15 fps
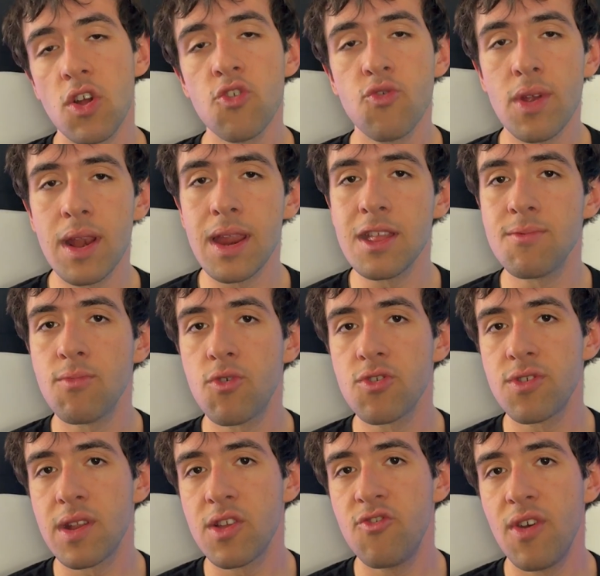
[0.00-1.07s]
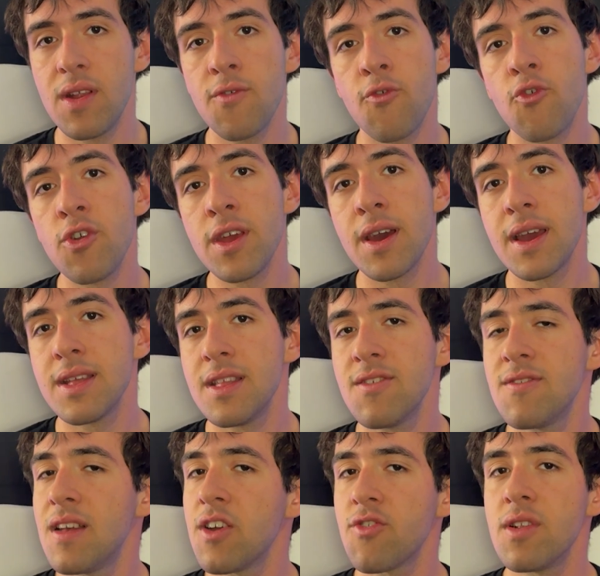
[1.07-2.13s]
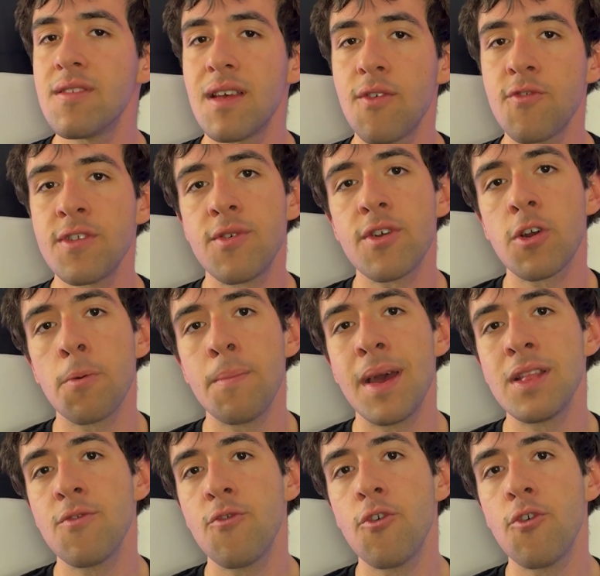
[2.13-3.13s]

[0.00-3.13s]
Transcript: you don't really need more than a Gen 3. I, this is actually something I recommend